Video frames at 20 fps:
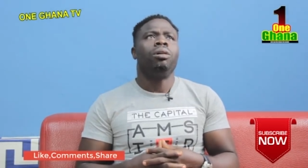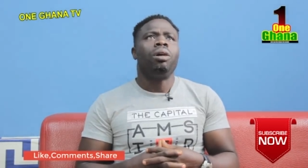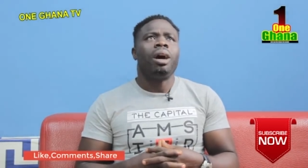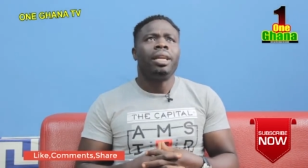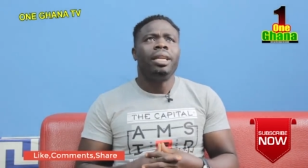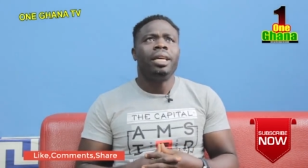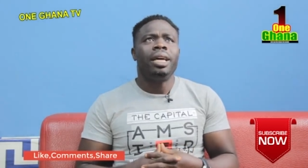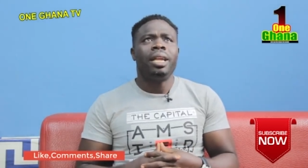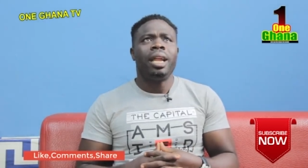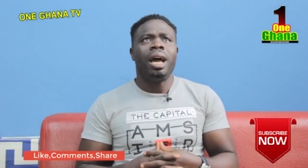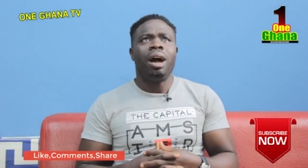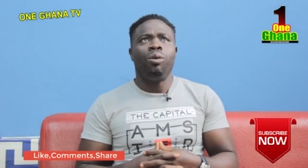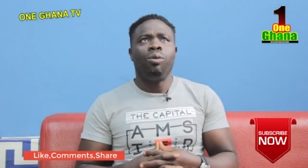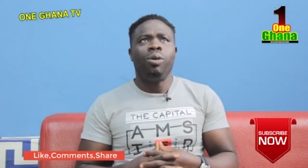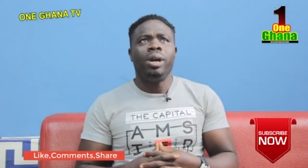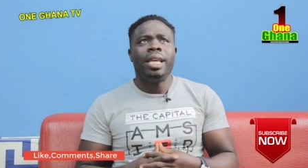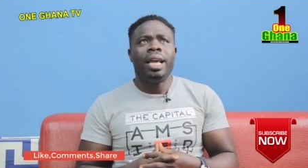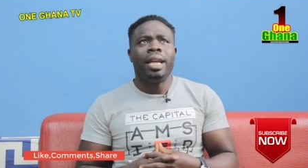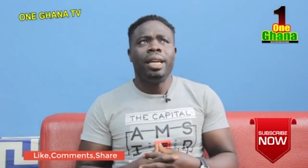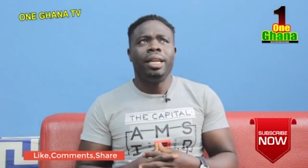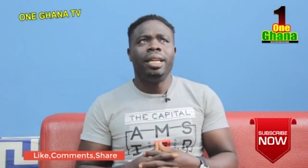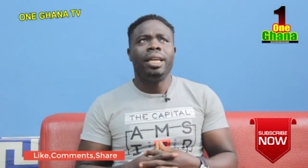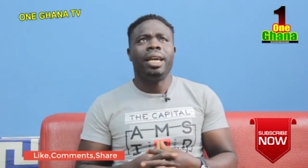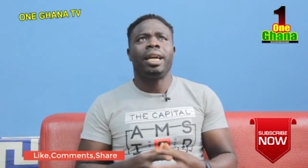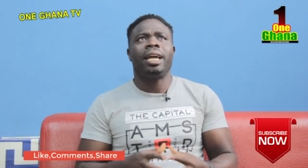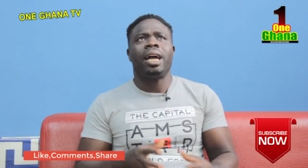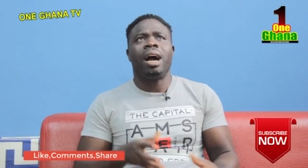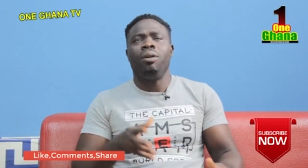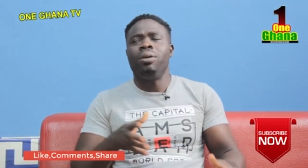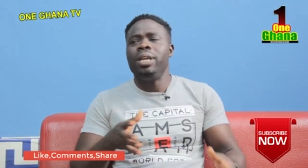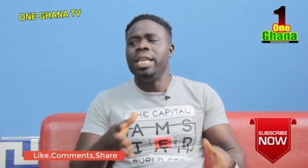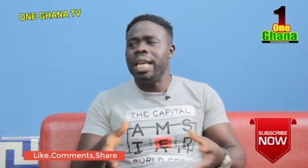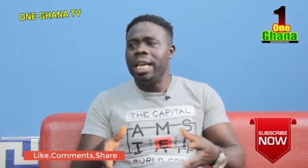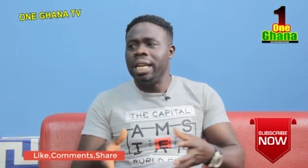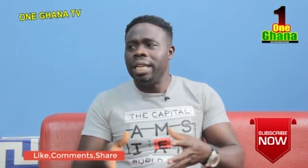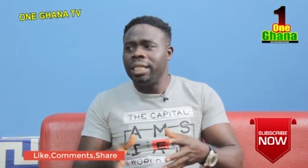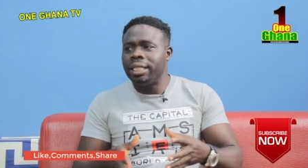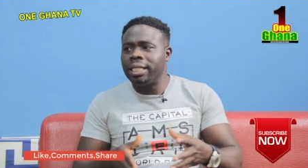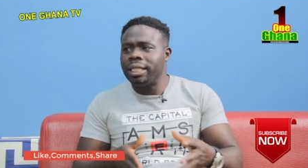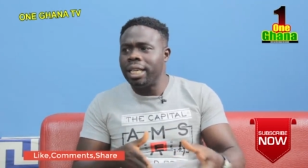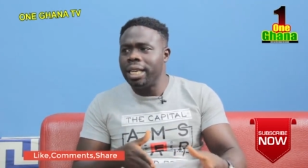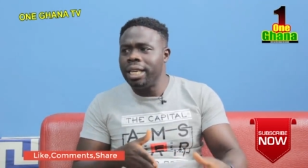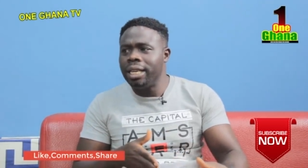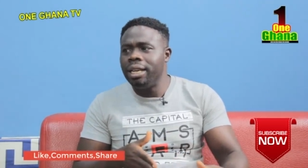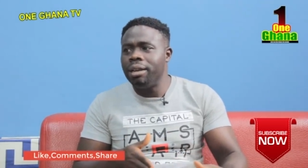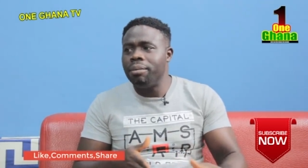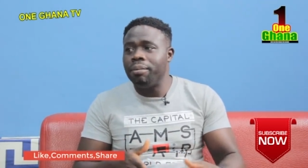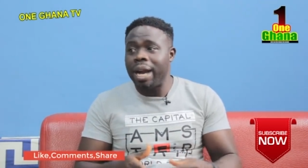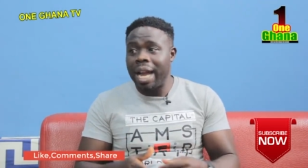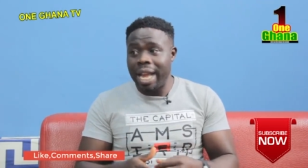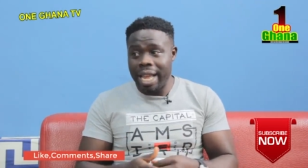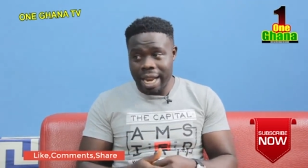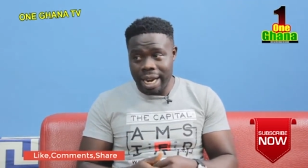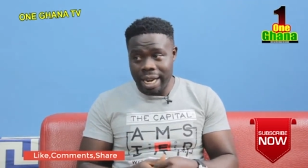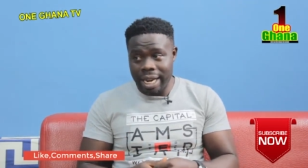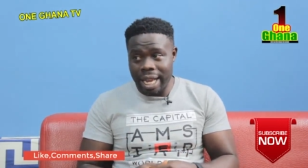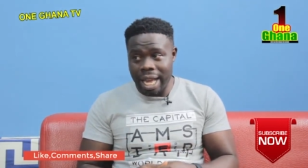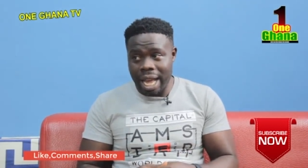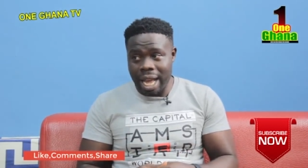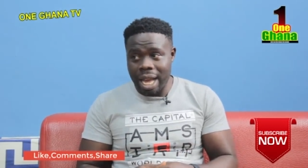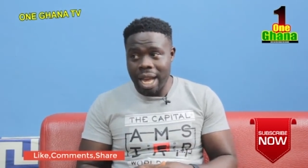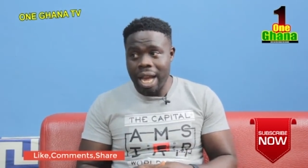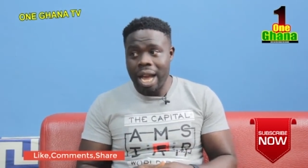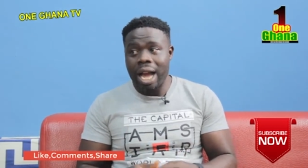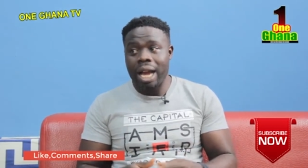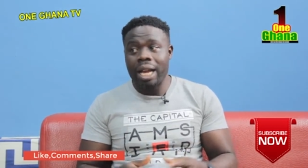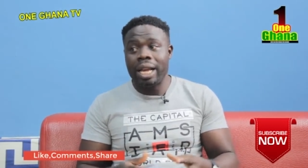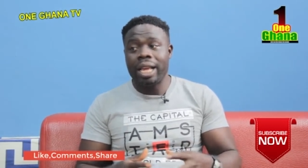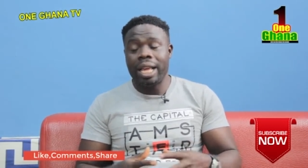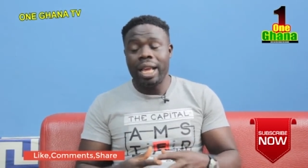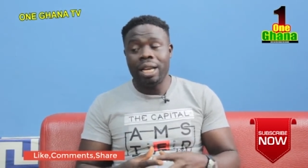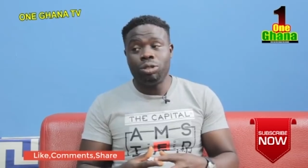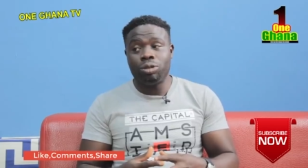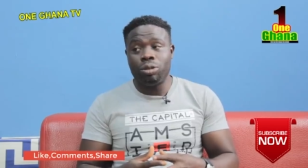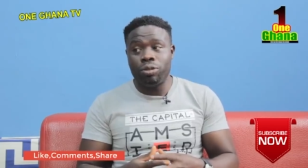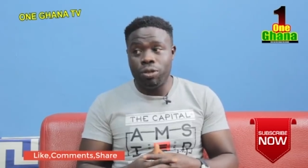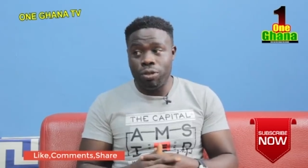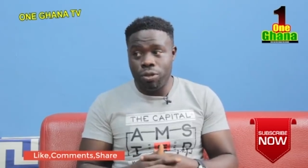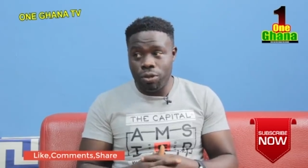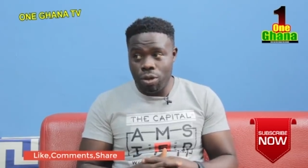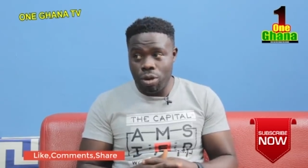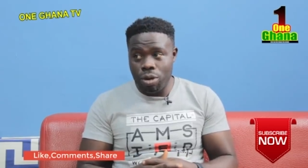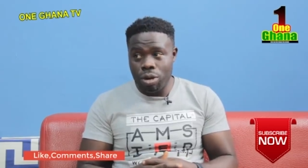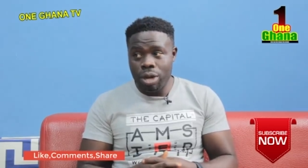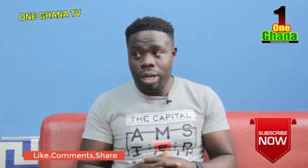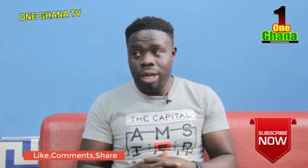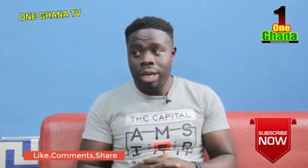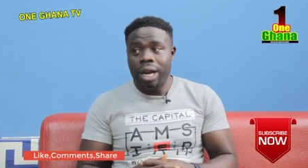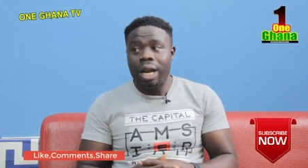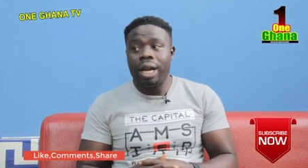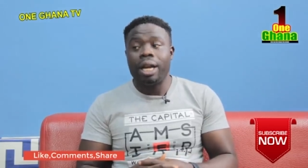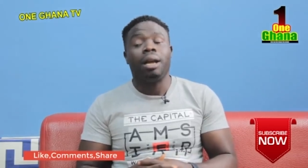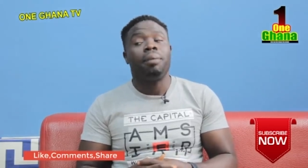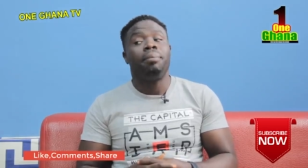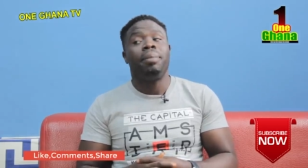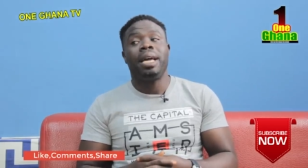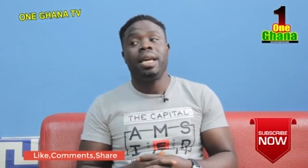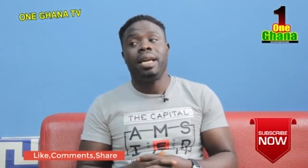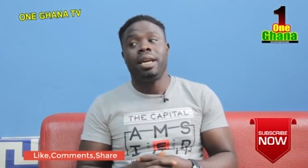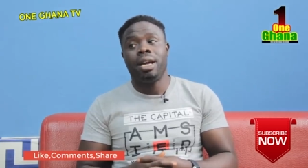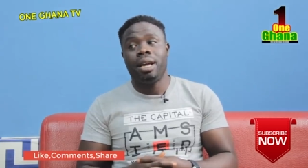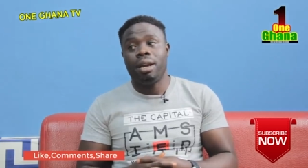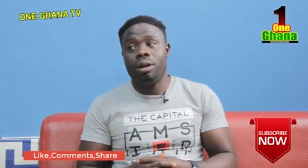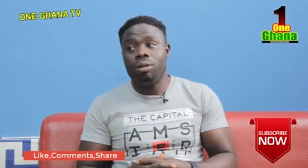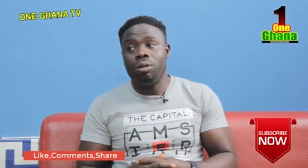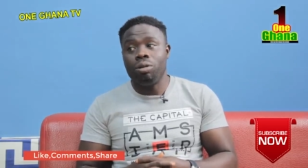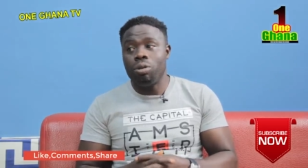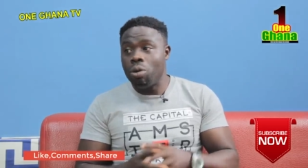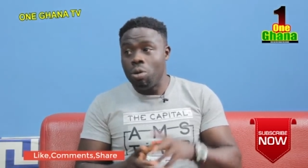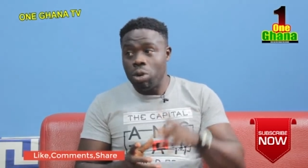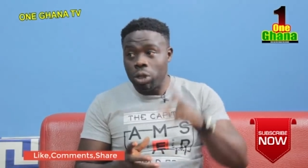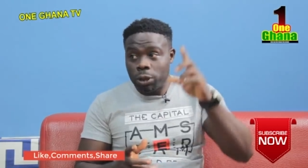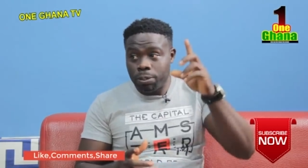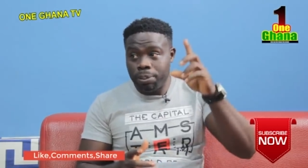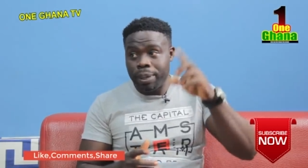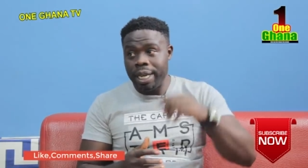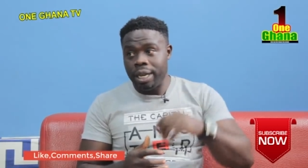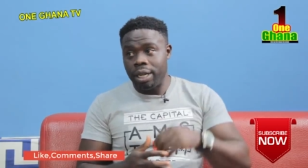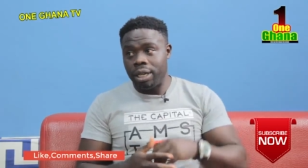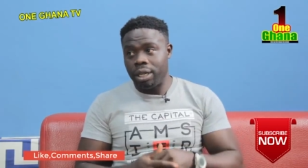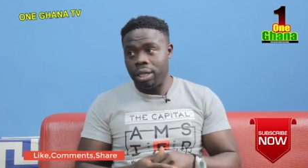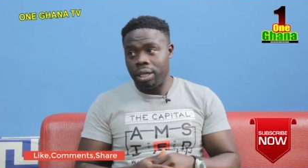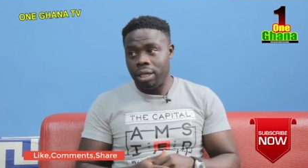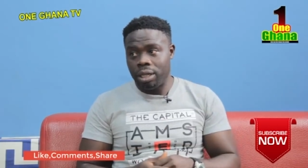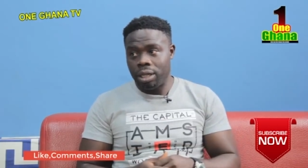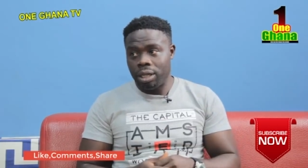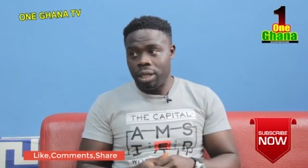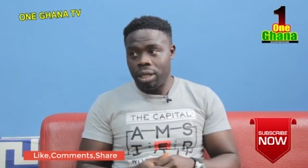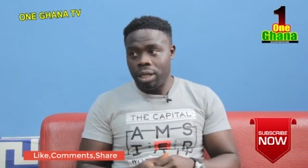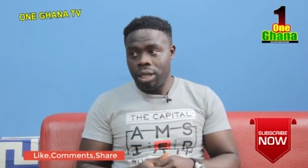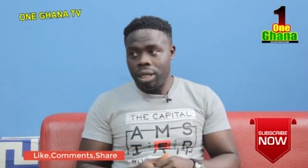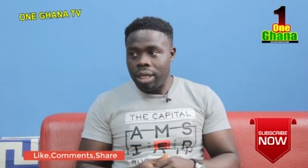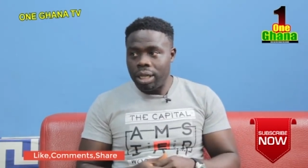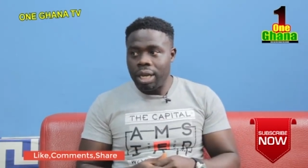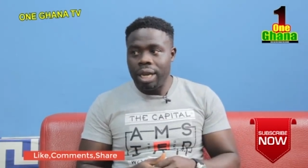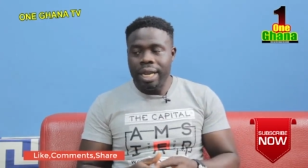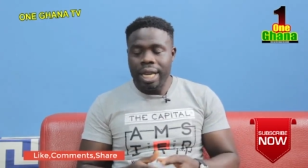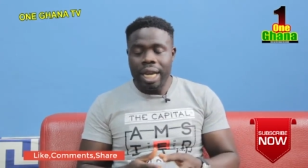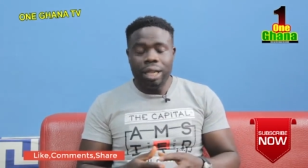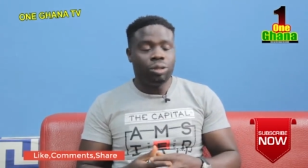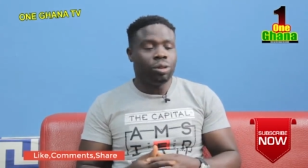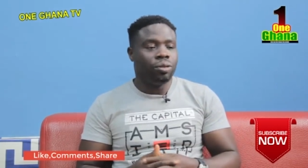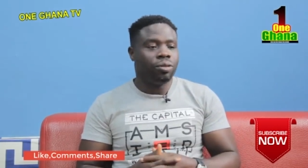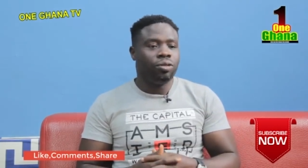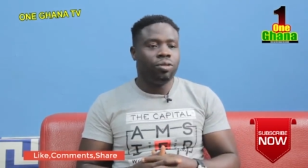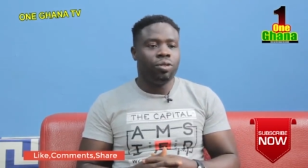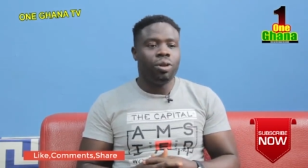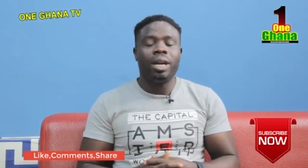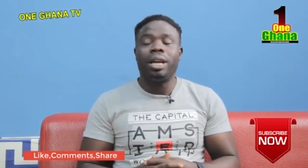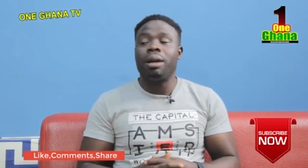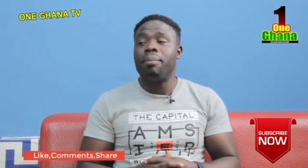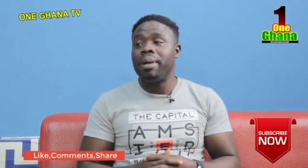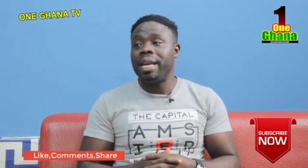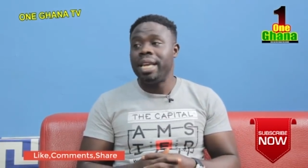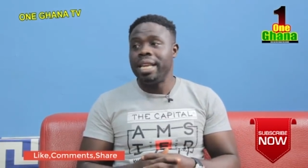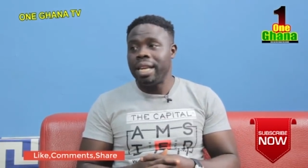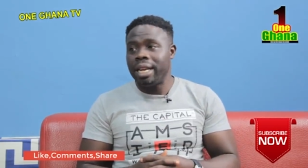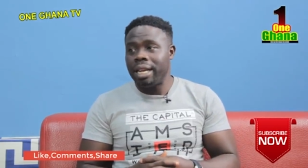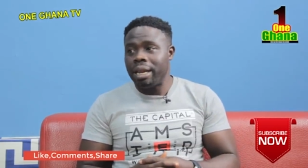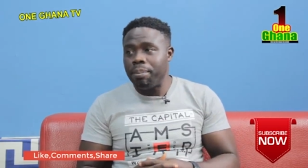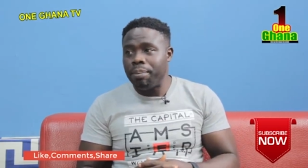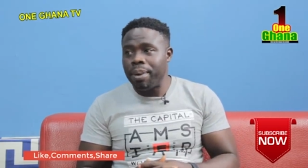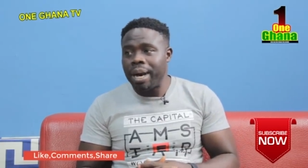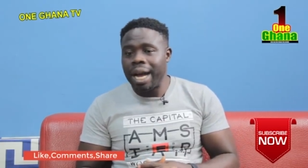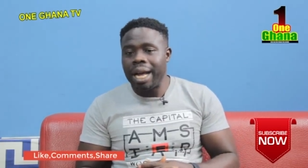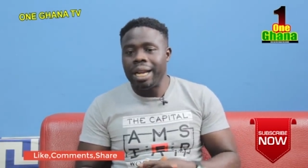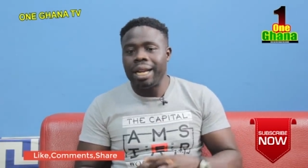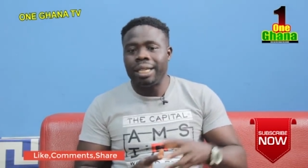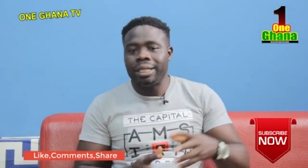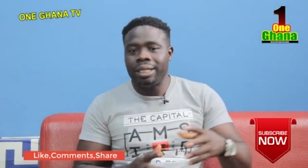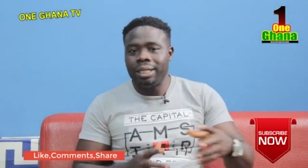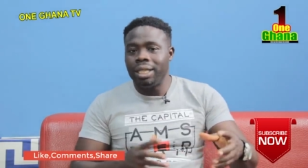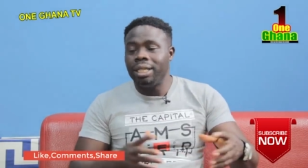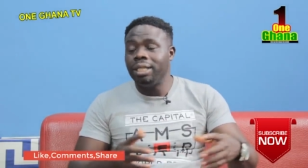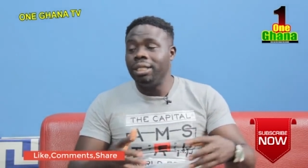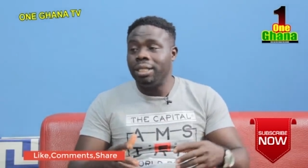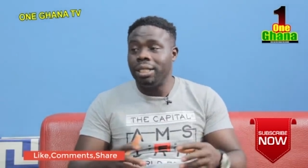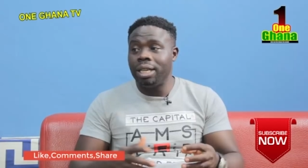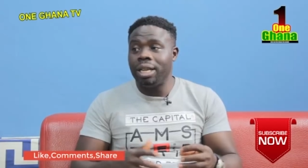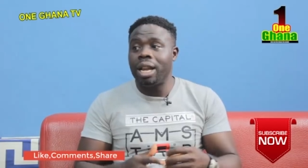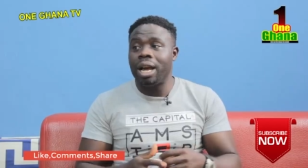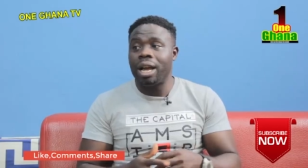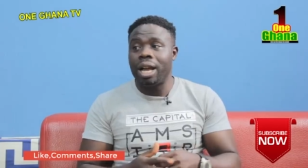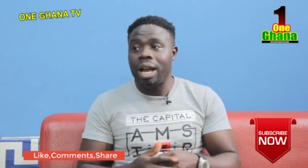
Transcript: Or dear now, Wayan, the Encowie, and say the Mayania, and Kias of four, and Cabay always pin. Okay, Yanias of four, and Cabay, the pan, a seni saying,